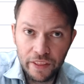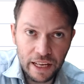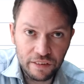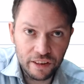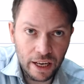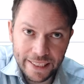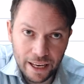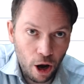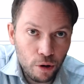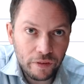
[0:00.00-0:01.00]
that's slightly
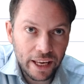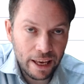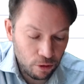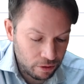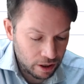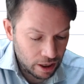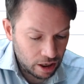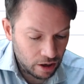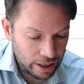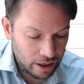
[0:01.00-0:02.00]
overkill,
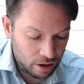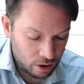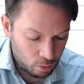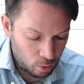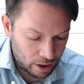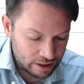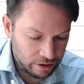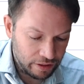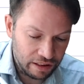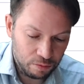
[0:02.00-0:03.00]
like, why do
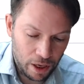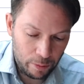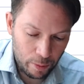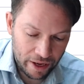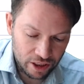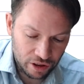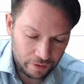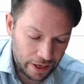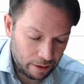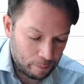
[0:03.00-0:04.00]
it this way when we can just
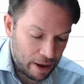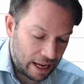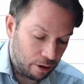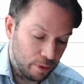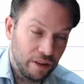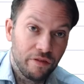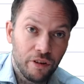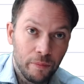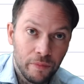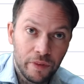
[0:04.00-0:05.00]
think backwards
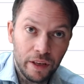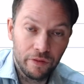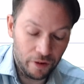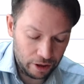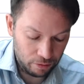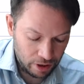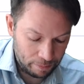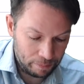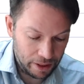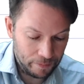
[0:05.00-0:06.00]
from the final
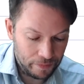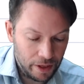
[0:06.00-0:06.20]
number?